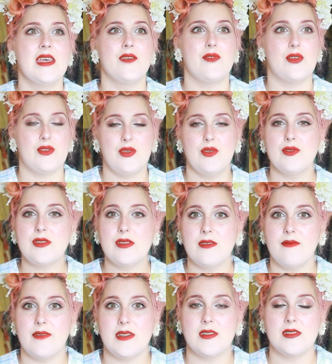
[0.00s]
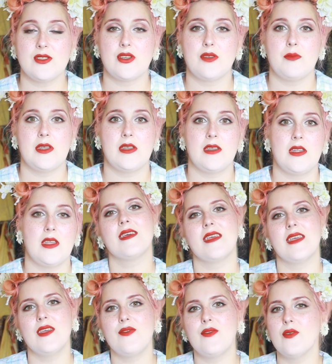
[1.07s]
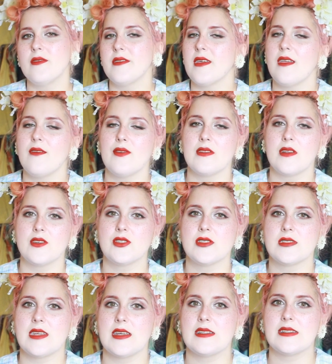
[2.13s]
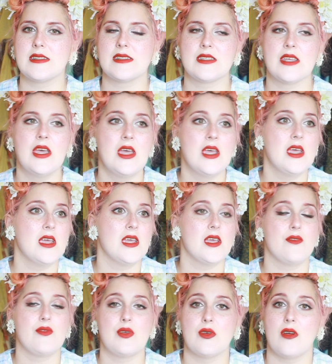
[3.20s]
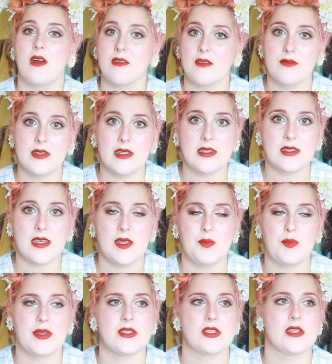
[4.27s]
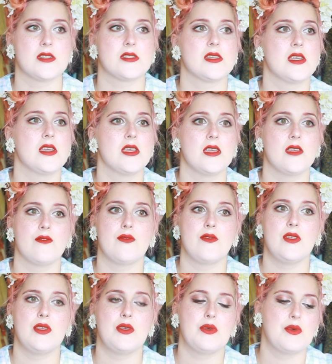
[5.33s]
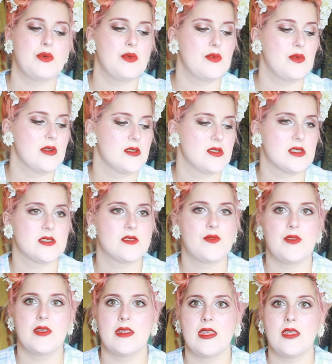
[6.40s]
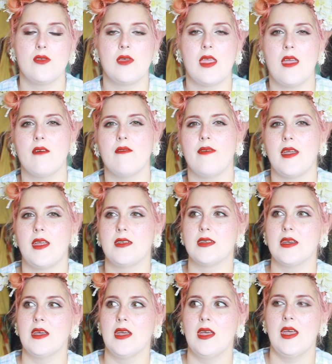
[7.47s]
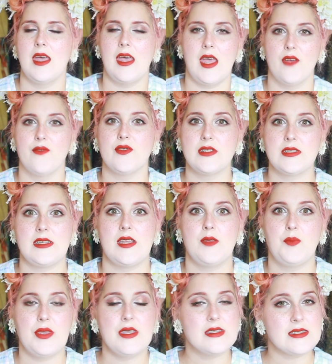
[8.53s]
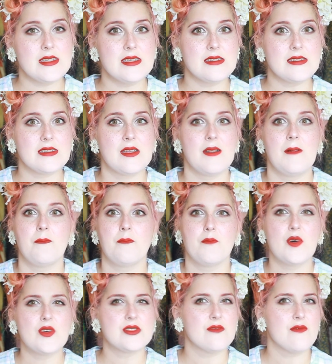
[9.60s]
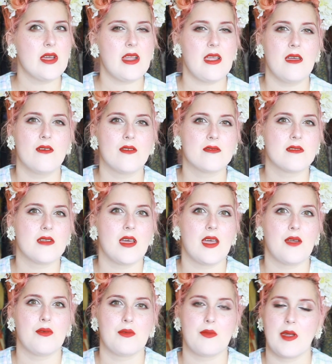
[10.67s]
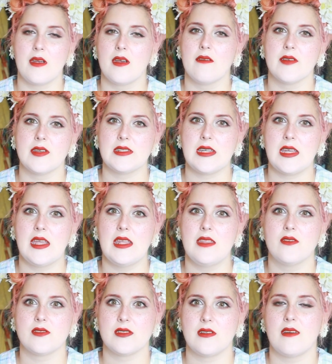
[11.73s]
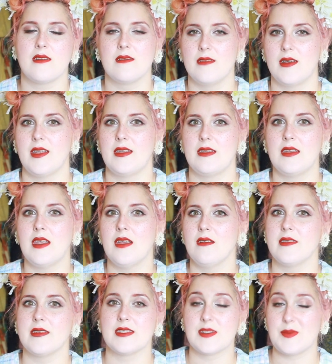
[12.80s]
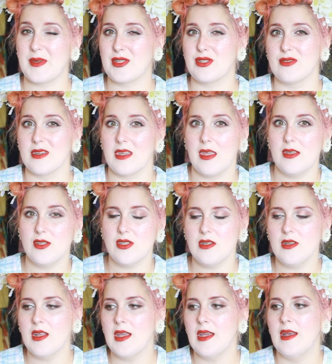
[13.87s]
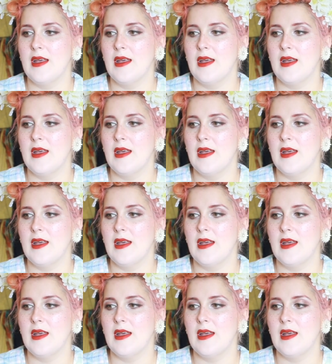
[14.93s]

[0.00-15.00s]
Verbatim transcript: if you're new to the vintage community, if you're looking for larger sizes, if you're on a really tight budget, if you just feel like you can't find everyday pieces, most of what I own I would wear every day. There's not a lot in here that's special occasion,